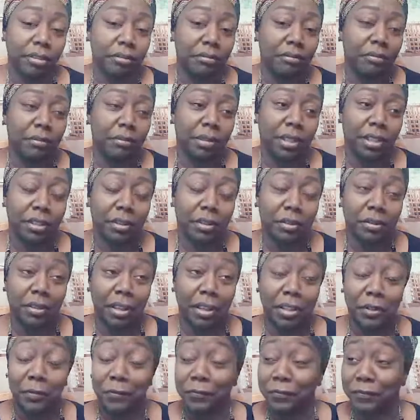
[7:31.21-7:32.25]
well,
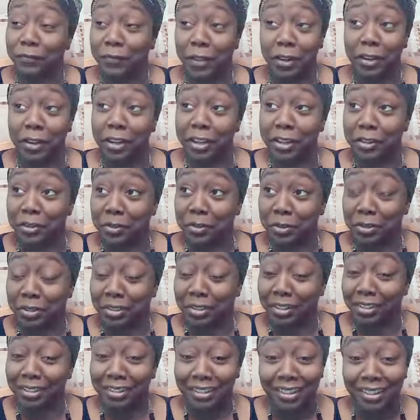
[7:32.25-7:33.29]
that's very
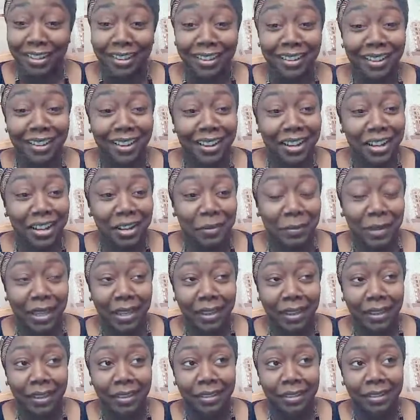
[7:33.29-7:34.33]
interesting.
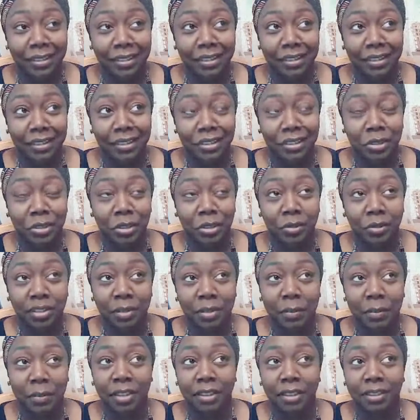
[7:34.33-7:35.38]
And
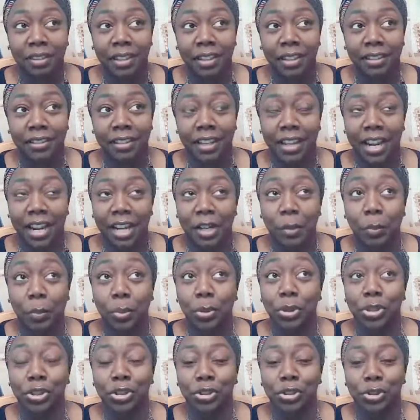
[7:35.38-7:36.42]
some of the things that kind of
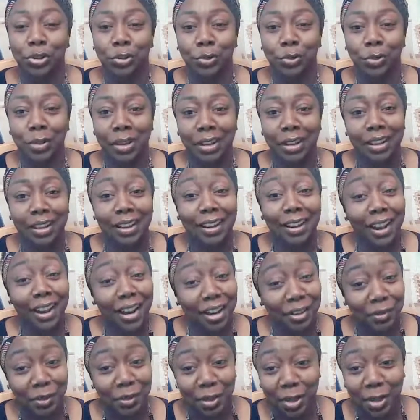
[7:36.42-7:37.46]
pushed you
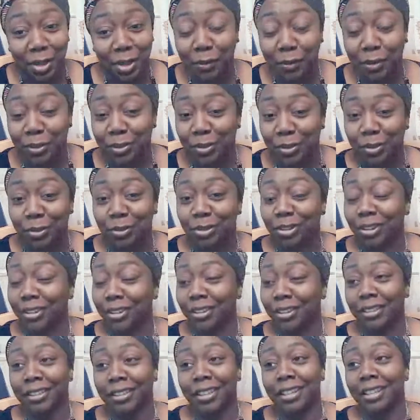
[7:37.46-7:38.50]
out of your comfort zone are
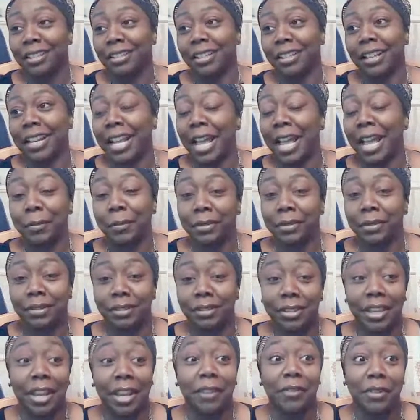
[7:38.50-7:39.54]
the things that happen
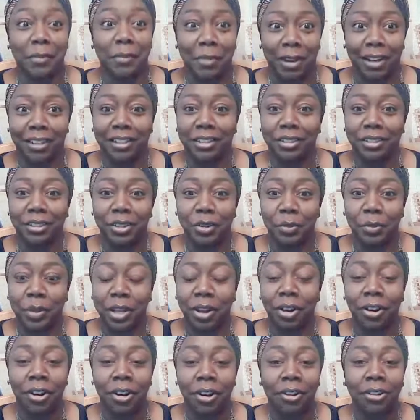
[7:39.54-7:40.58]
to everybody. We
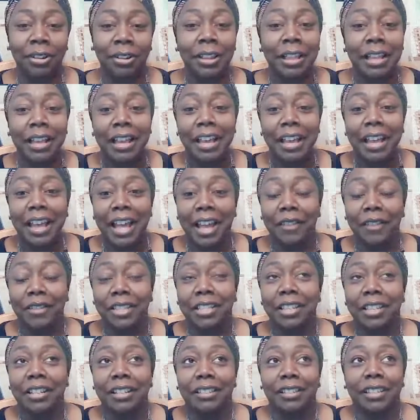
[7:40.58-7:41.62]
all have a
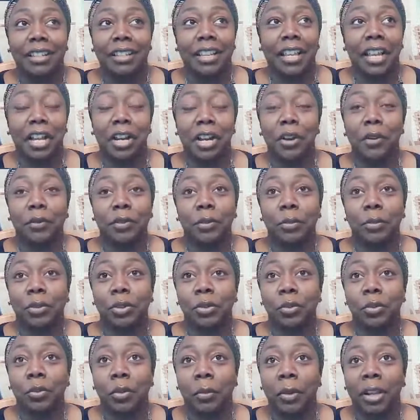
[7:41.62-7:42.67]
tendency to get
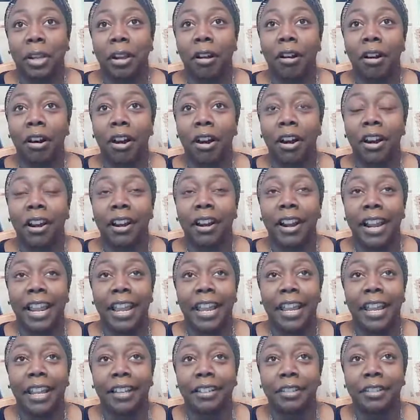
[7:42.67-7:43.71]
comfortable where we are
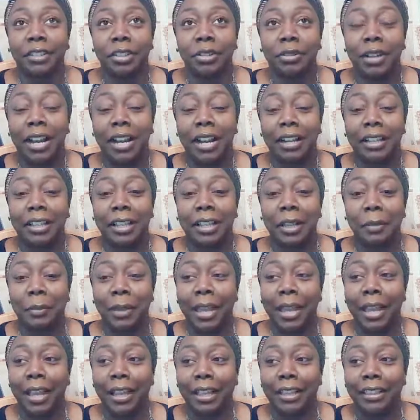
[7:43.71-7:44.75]
and, kind of kick
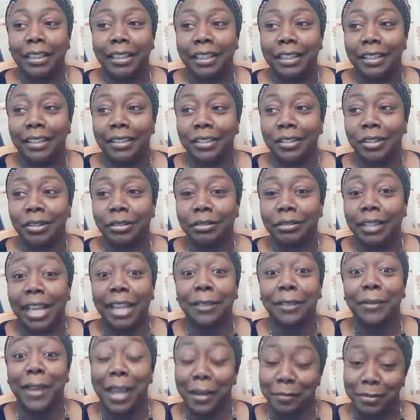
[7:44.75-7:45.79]
back, and then,
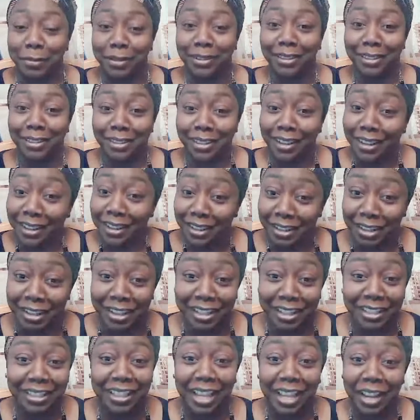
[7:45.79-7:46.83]
life happens,
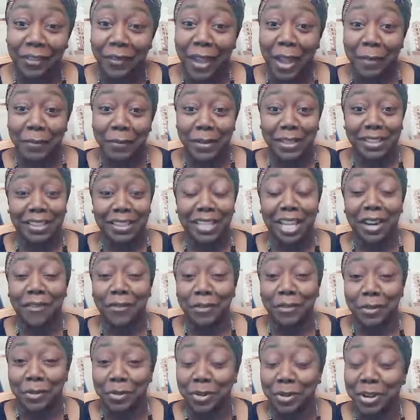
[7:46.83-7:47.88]
because life happens to
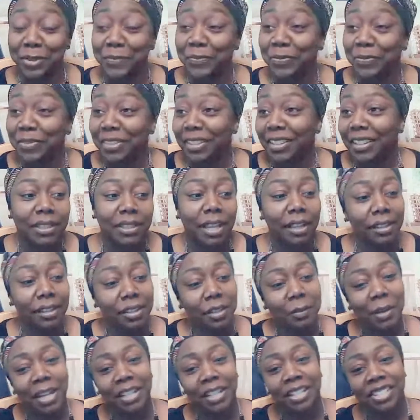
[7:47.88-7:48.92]
everyone. Tell
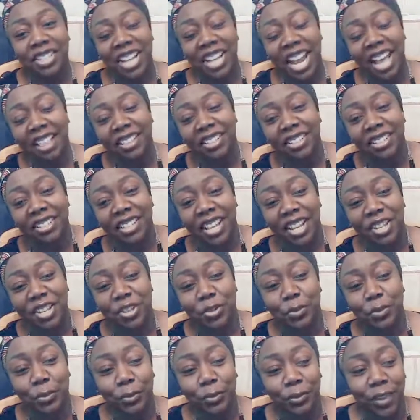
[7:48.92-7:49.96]
us about a challenge that
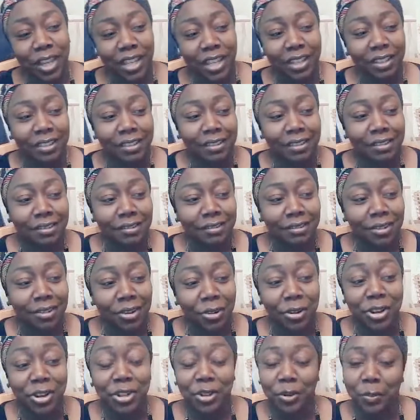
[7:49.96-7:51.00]
you faced
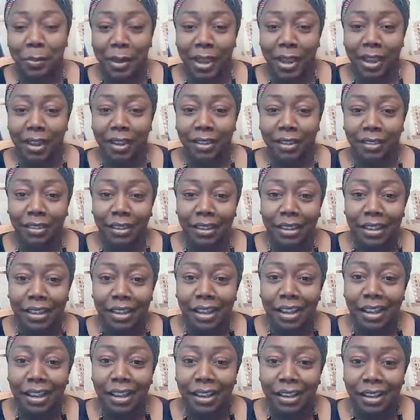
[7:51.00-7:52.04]
on your path,
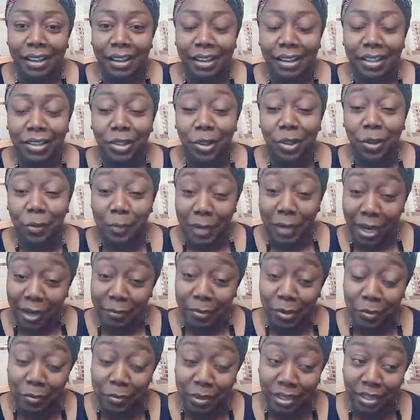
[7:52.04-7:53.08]
turn back
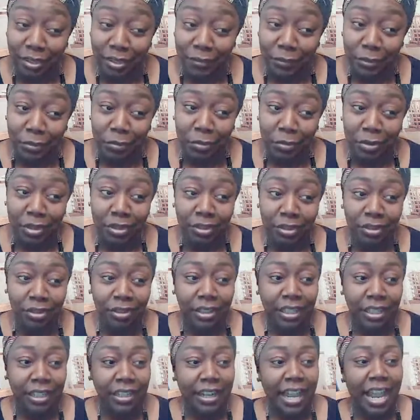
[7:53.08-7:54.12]
moment, if you
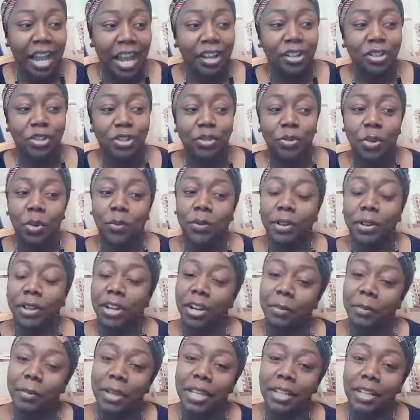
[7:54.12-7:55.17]
will, and how did you
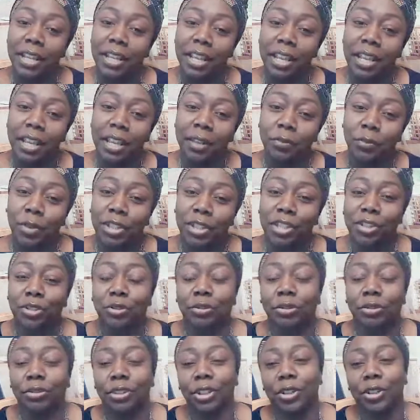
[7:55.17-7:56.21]
overcome it, and what did
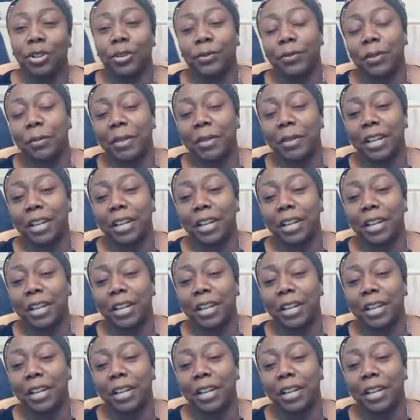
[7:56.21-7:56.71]
you learn from that